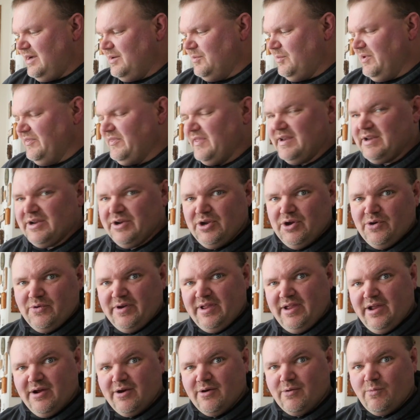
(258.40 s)
One thing to note
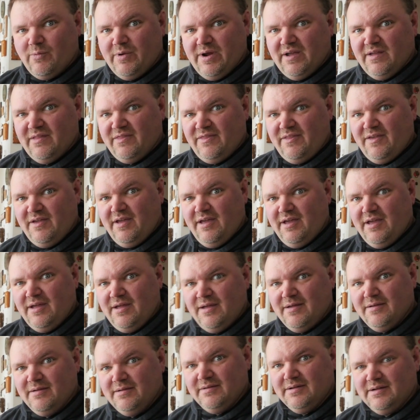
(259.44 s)
here with
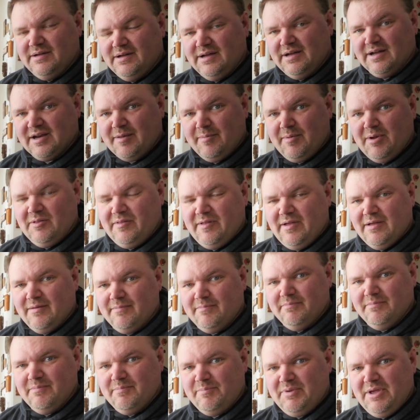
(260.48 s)
the
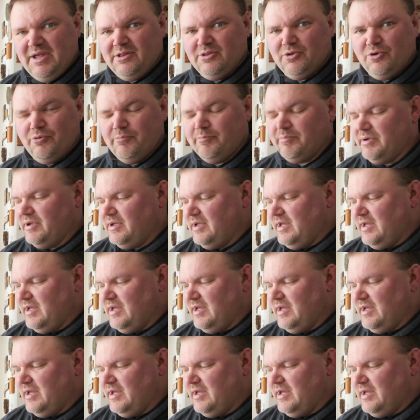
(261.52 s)
Chameleon P-Loop